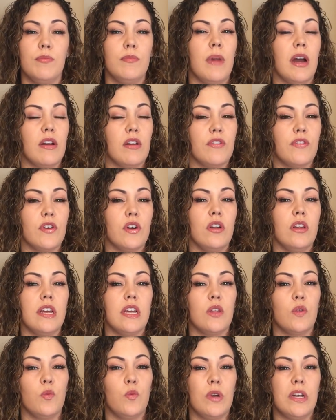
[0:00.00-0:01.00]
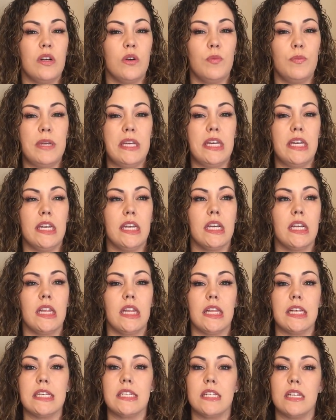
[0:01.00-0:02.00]
My referral link will be
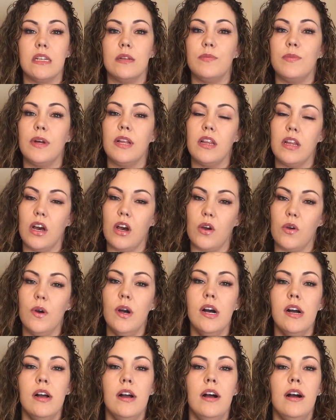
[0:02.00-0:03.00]
listed below,